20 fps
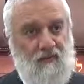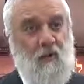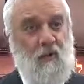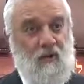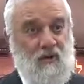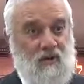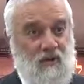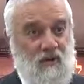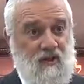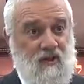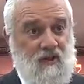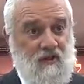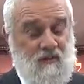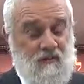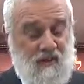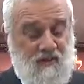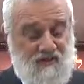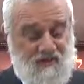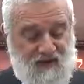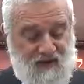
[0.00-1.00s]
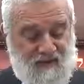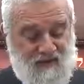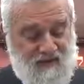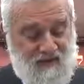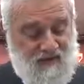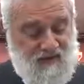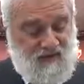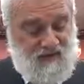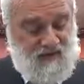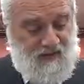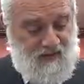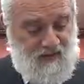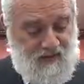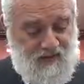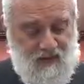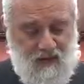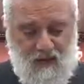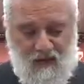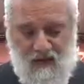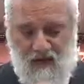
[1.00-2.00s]
46, Mem
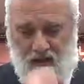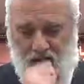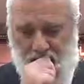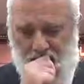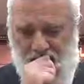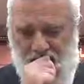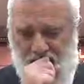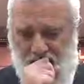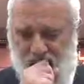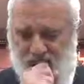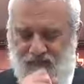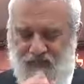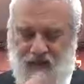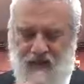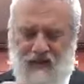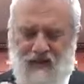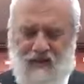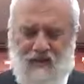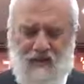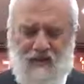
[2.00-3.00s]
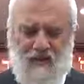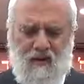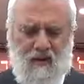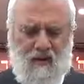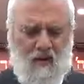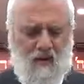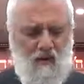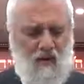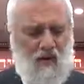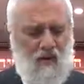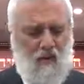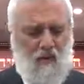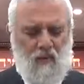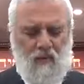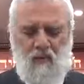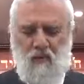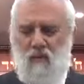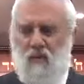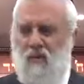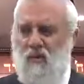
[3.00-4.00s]
Vav. What I
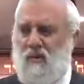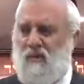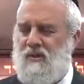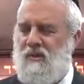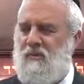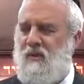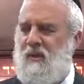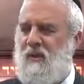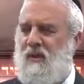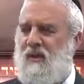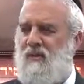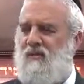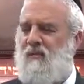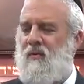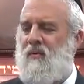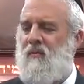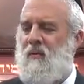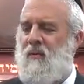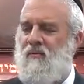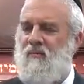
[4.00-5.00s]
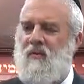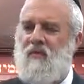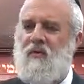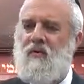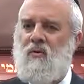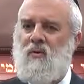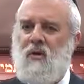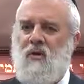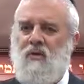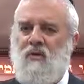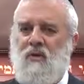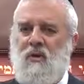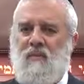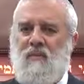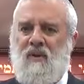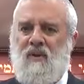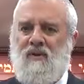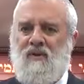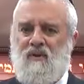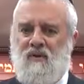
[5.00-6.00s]
will do is I'm going to give you a brief introduction
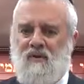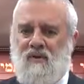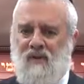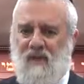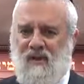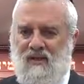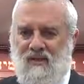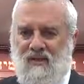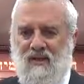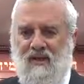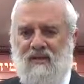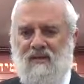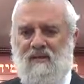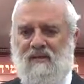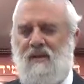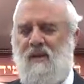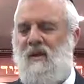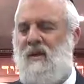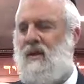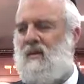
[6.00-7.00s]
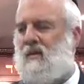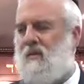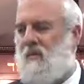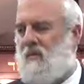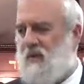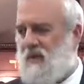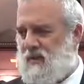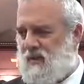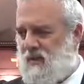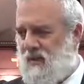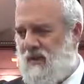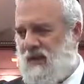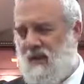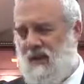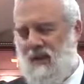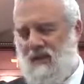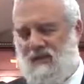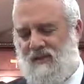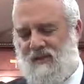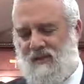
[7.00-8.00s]
about certain ideas that we
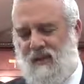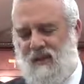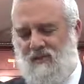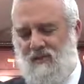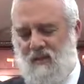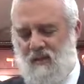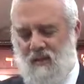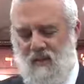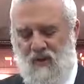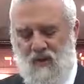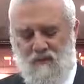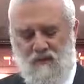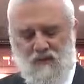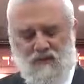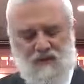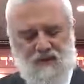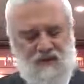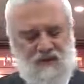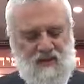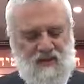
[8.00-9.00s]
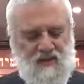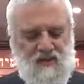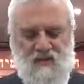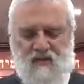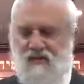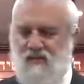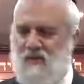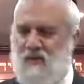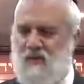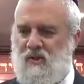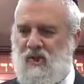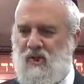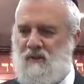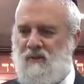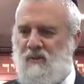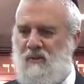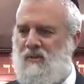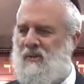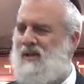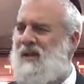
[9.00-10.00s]
explained last time that will help us understand the rest of the
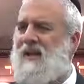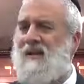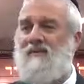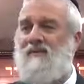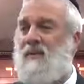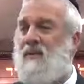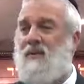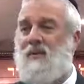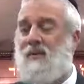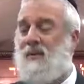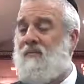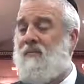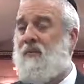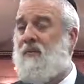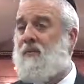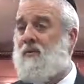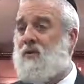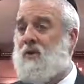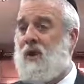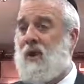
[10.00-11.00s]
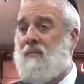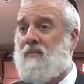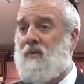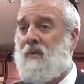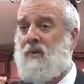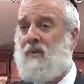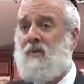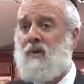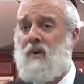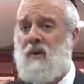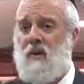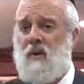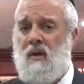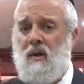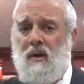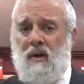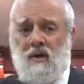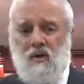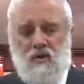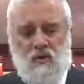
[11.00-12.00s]
chapter. It's not a very difficult chapter,
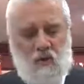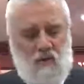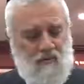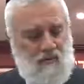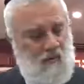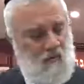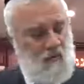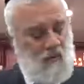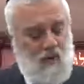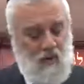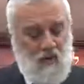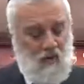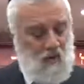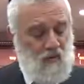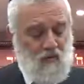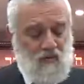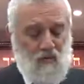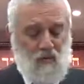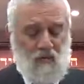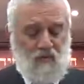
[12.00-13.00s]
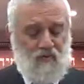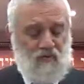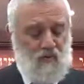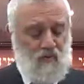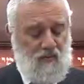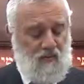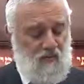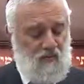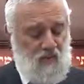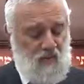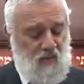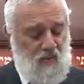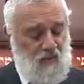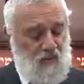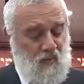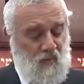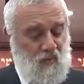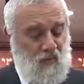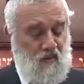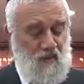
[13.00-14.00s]
so I think we can go through it
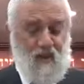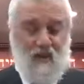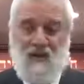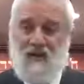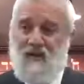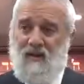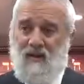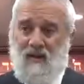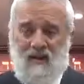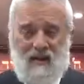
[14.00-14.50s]
quite quickly,